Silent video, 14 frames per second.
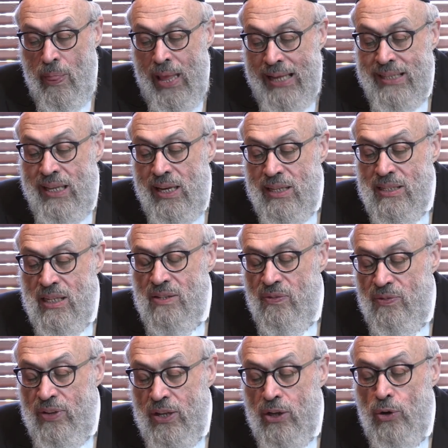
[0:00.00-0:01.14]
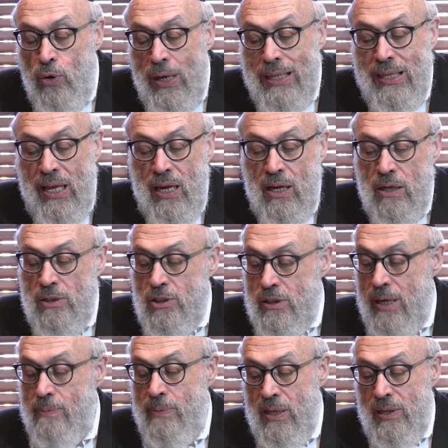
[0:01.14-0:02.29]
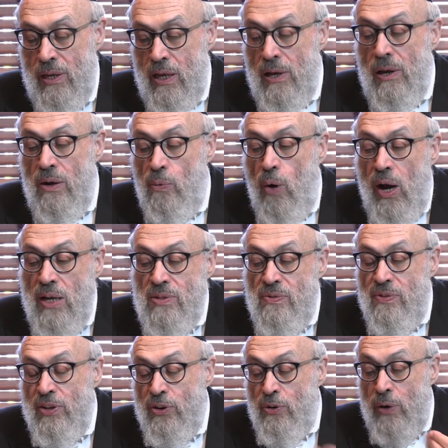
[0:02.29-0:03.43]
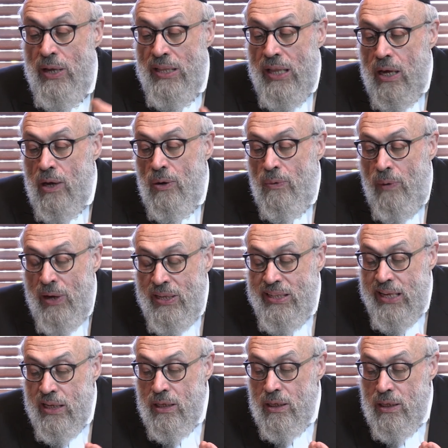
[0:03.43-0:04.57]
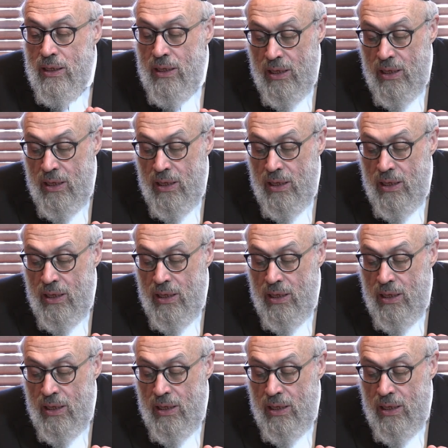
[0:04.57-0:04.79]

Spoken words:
And then it says v'yikchu elecha shemen. Why is v'yikchu elecha? Why are you taking?